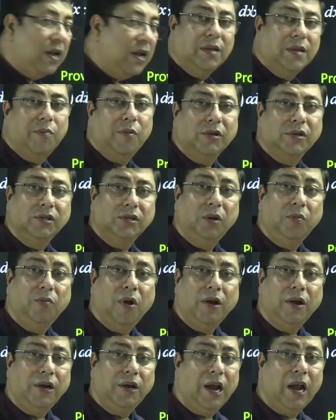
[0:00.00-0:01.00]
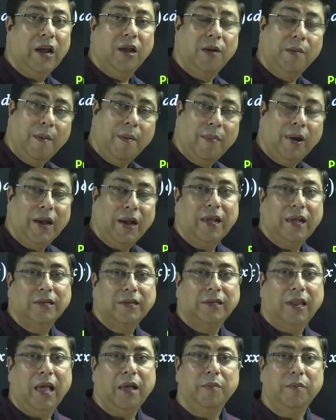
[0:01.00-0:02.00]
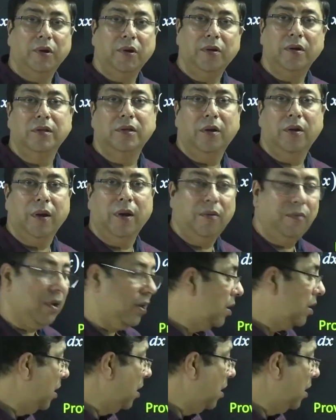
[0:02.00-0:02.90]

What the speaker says: is a positive quantity, and remember x lying between 0 and 1.